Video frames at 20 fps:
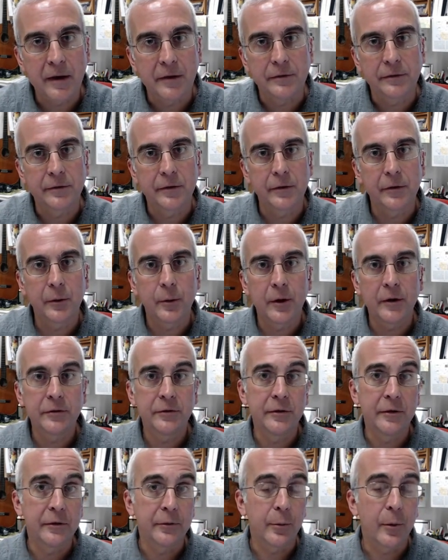So the question
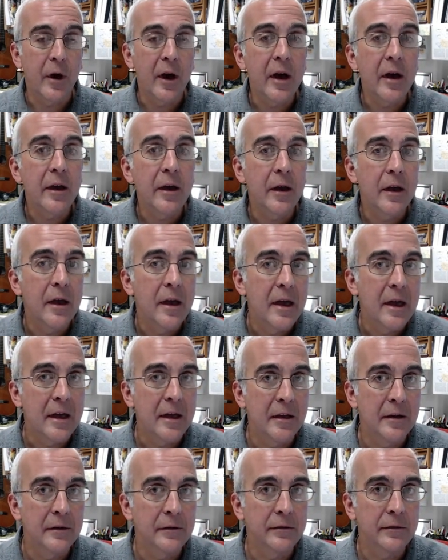is, why
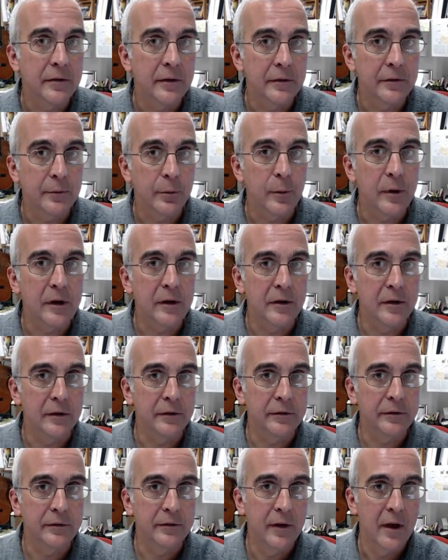is this
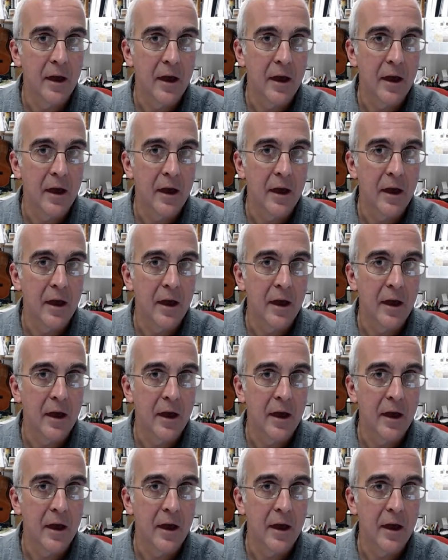weakness